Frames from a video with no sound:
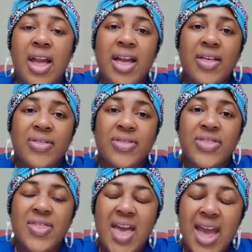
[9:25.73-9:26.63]
And
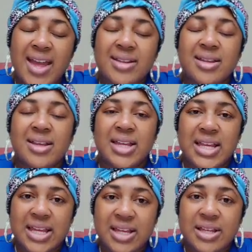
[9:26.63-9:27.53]
that
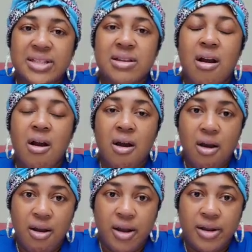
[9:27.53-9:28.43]
is
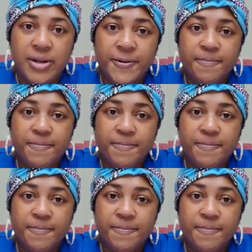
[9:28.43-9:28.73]
hard.